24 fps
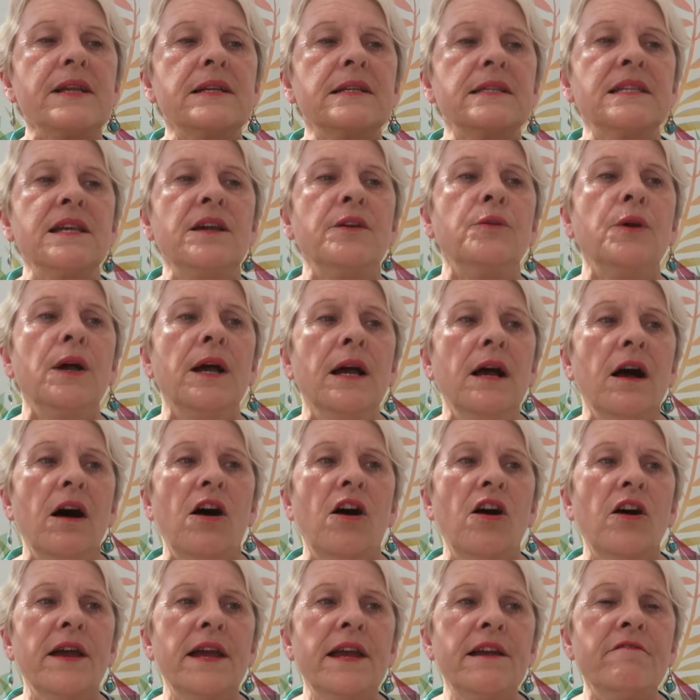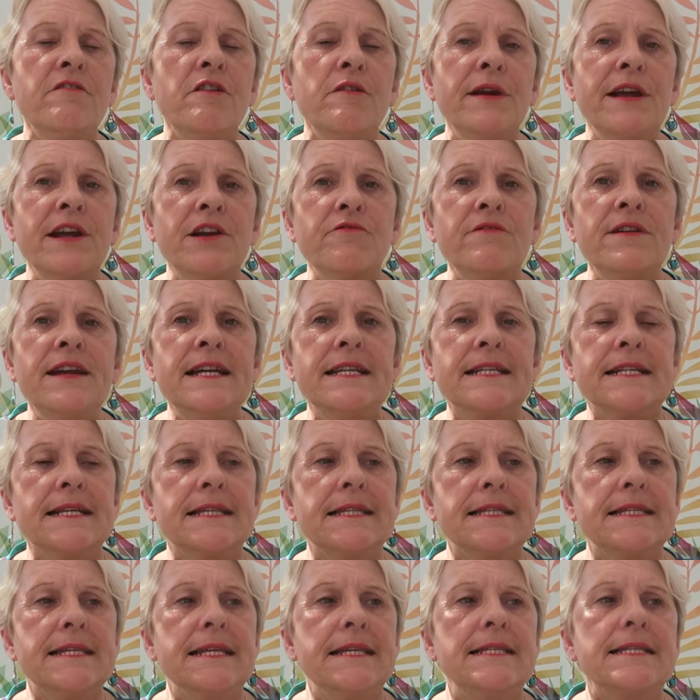So our hero
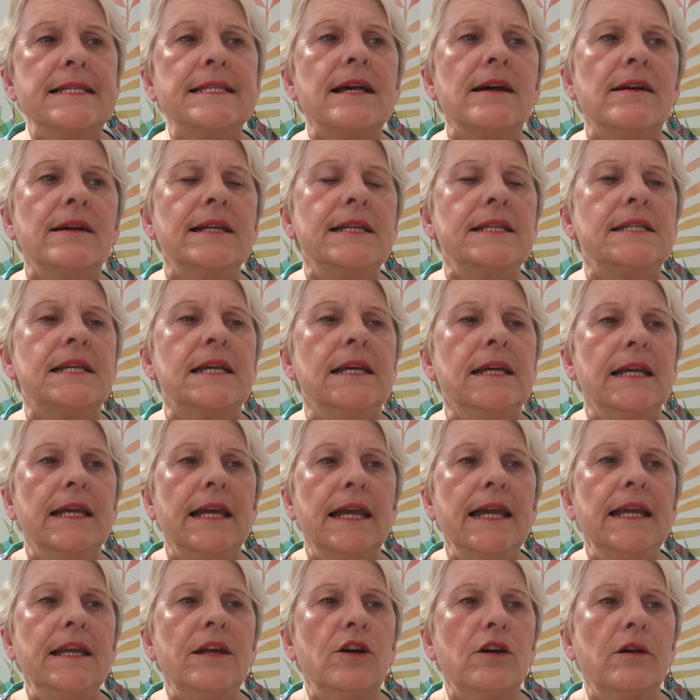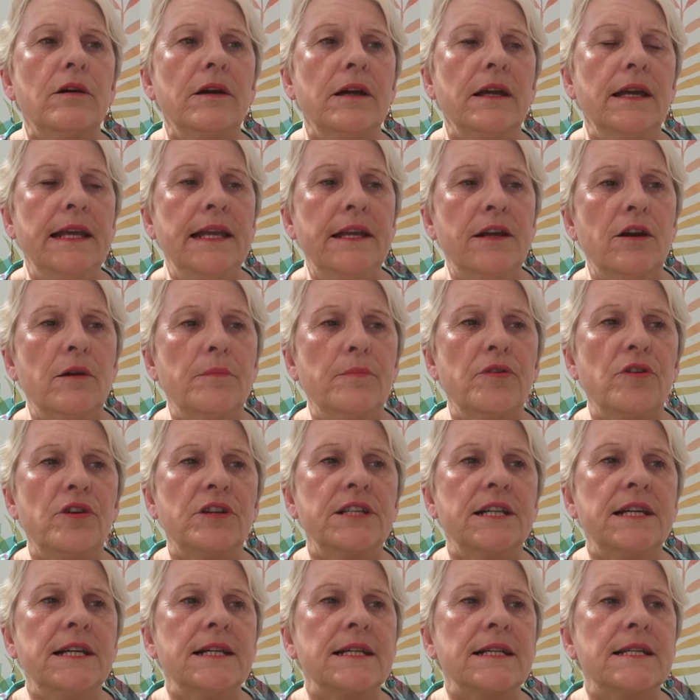ingredients inside in our
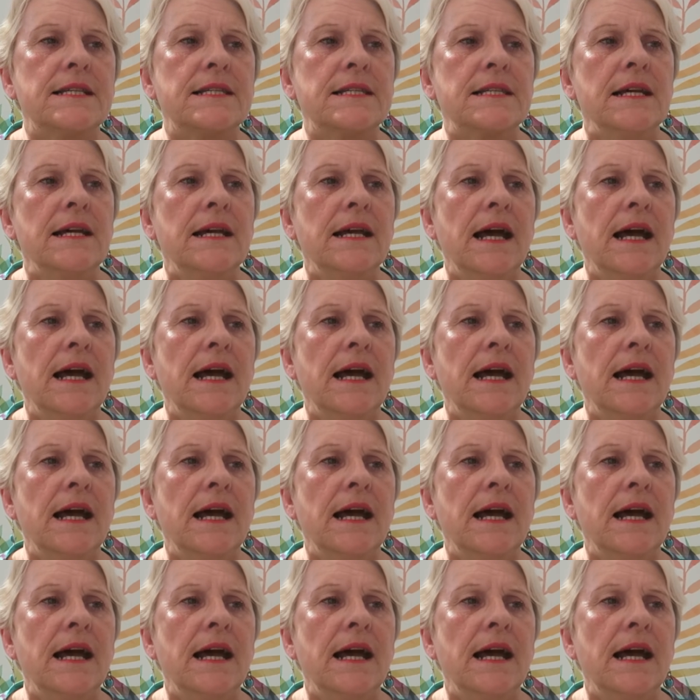products.